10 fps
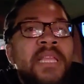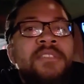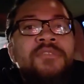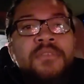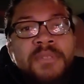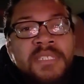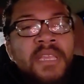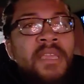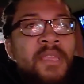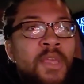Like the scriptures
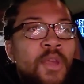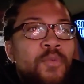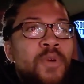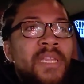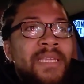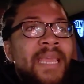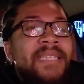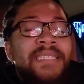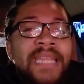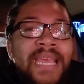say, what
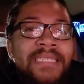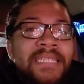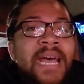nation has